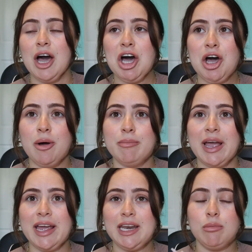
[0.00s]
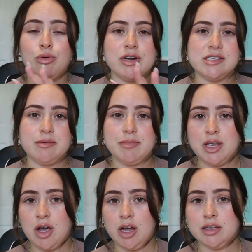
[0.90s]
any Borns and
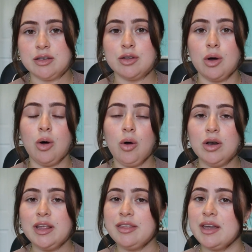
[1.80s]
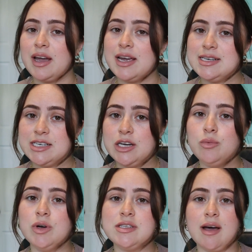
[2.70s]
Beyond. The only thing I did
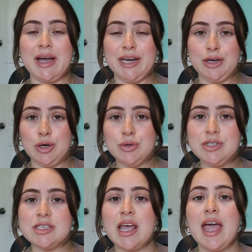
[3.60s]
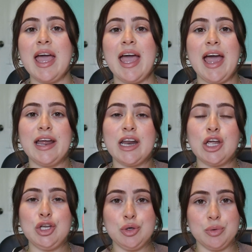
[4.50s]
was my notes and
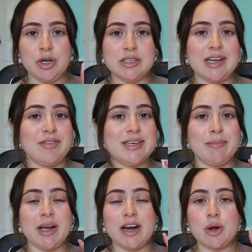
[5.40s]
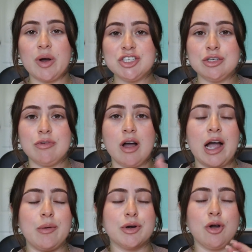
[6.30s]
UWorld. Every time I got a question wrong,
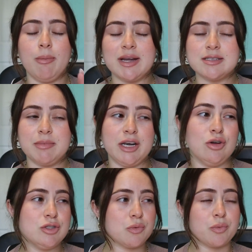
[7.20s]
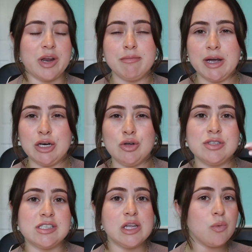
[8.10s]
I would go back to my notes, read my
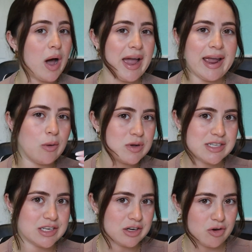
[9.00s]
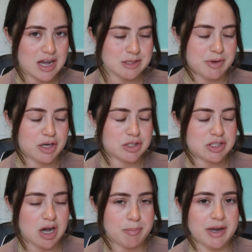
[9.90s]
notes, see why I wasn't grasping on
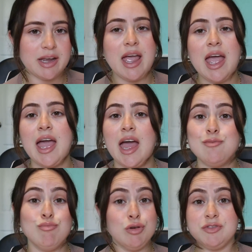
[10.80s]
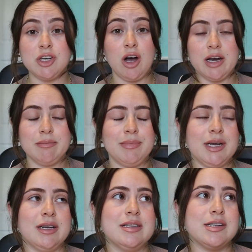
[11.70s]
topic, and moved on.
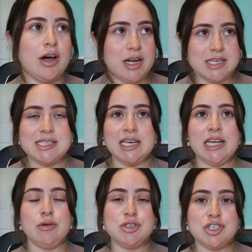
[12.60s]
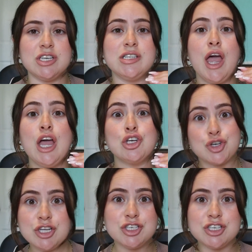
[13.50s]
Because honestly, it was just
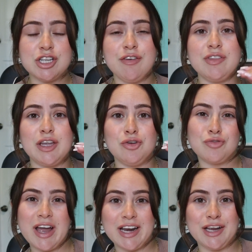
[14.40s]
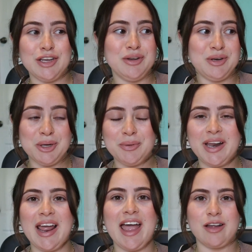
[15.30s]
trust yourself that you read it, you knew
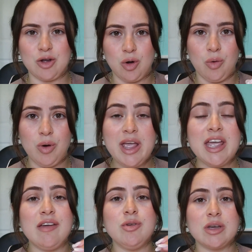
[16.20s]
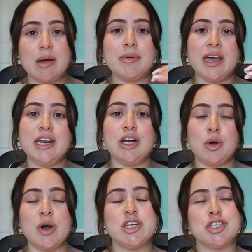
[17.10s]
it, and go. If you kept getting a
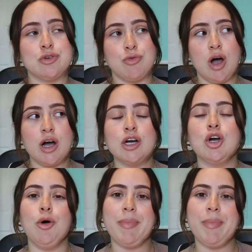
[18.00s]
question wrong, go